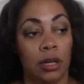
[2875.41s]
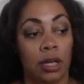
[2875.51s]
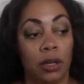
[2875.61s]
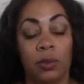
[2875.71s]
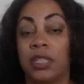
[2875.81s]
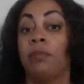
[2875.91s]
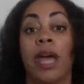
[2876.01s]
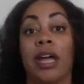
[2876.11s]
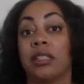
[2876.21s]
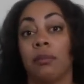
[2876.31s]
it was
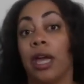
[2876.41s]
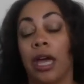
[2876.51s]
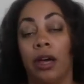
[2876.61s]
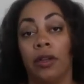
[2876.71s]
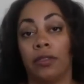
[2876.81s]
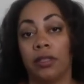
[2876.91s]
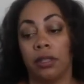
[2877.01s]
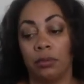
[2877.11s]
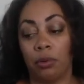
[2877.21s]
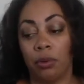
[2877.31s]
impacting my health
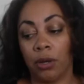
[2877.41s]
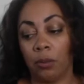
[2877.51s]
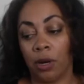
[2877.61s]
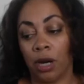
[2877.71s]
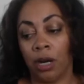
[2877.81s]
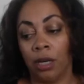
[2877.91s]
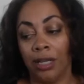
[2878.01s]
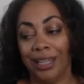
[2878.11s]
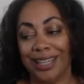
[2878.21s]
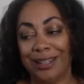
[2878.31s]
to the point where
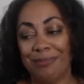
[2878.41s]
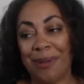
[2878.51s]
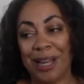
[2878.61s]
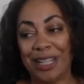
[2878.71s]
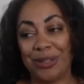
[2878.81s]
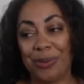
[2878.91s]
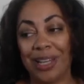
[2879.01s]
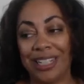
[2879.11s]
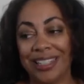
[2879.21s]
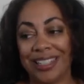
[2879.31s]
in my
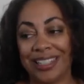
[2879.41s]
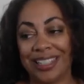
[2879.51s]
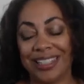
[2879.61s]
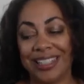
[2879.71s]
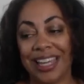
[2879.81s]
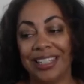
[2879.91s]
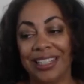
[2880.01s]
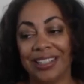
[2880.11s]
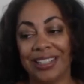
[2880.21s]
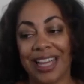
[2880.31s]
20s, in a
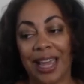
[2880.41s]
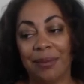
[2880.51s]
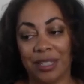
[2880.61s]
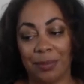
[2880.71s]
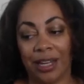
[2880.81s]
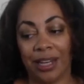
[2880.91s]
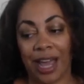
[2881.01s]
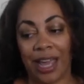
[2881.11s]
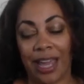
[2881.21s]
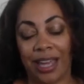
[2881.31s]
10-year time span,
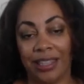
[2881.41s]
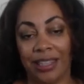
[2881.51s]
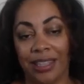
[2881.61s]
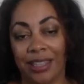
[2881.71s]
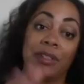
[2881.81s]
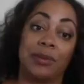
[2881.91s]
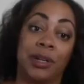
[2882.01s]
I had the times,